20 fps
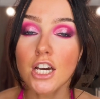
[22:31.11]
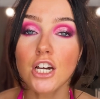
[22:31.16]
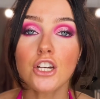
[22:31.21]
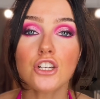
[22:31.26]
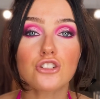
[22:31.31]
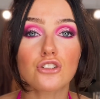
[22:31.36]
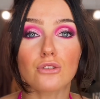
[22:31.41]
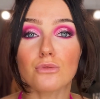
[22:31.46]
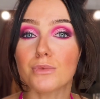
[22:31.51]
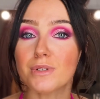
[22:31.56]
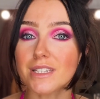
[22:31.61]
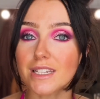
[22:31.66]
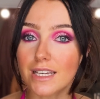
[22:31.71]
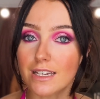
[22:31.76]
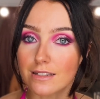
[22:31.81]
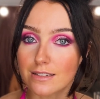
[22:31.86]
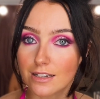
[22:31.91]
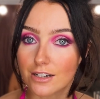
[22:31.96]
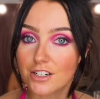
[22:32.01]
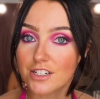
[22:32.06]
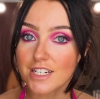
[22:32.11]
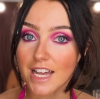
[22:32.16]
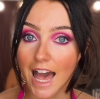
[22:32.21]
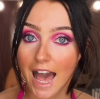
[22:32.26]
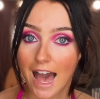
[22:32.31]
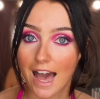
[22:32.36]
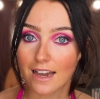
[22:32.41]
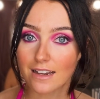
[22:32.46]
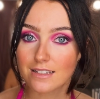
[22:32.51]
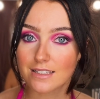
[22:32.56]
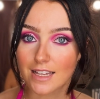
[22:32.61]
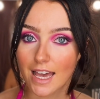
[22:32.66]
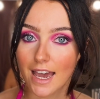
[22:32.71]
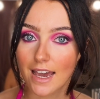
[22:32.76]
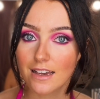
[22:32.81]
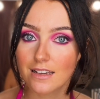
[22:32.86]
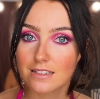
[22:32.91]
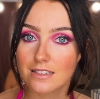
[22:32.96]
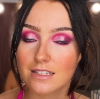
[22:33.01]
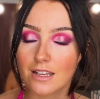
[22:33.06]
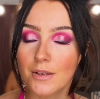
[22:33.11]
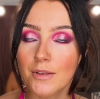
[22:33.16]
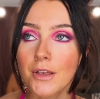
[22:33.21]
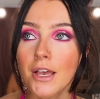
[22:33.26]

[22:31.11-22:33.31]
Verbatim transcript: so it was easier to access.